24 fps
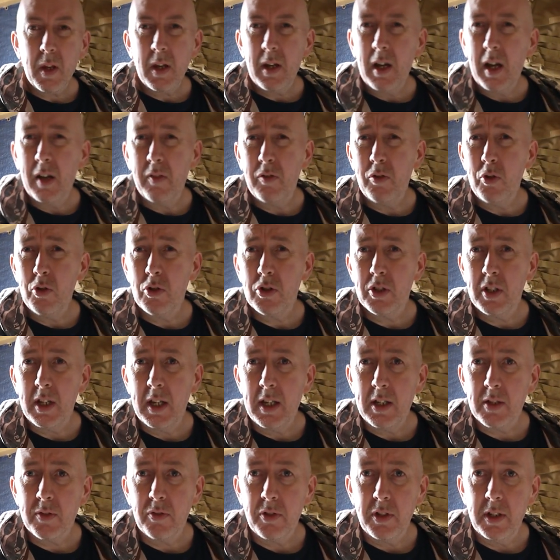I've used
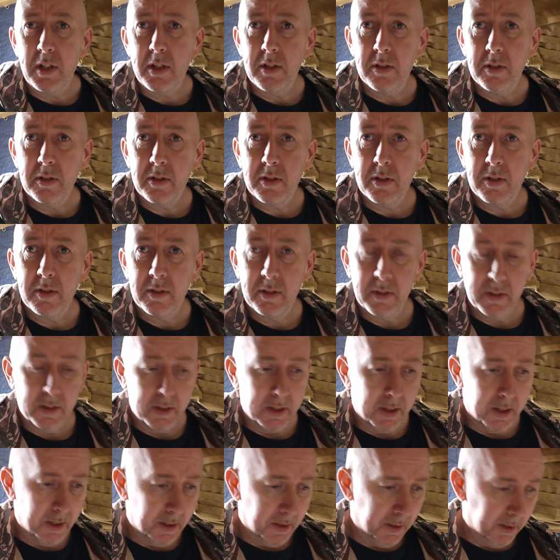these for years
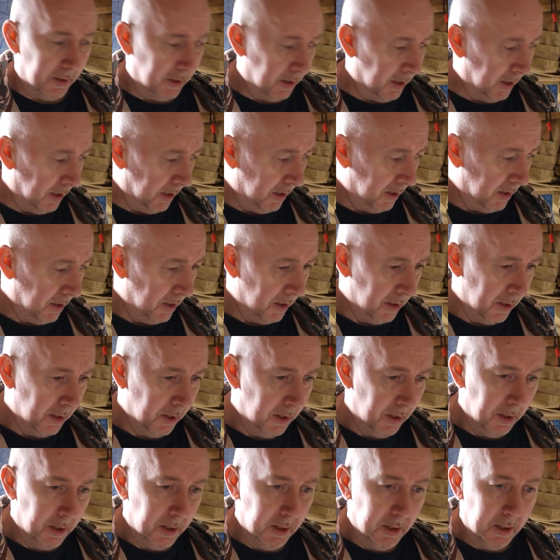and
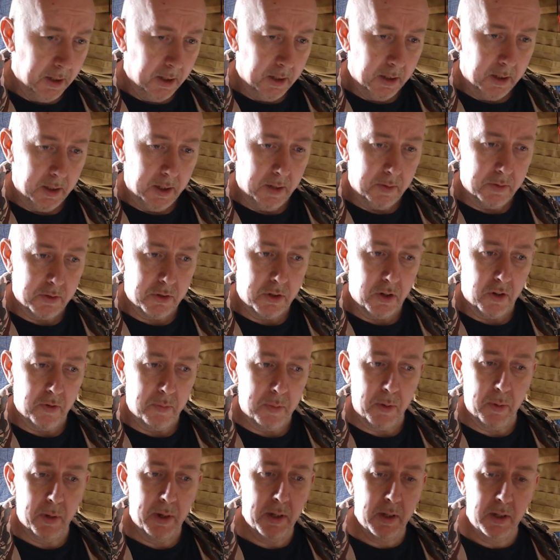they've served
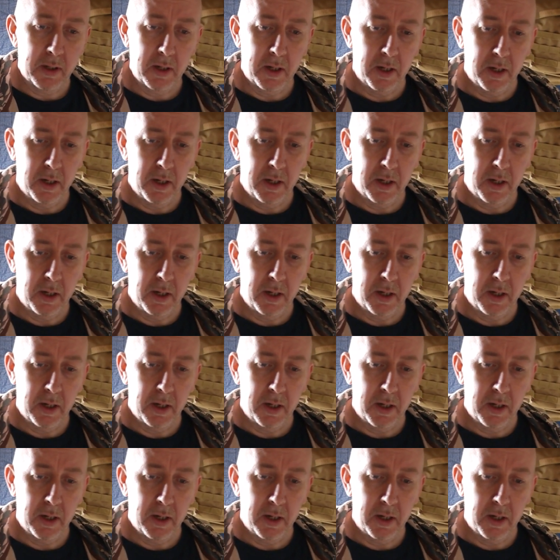me well,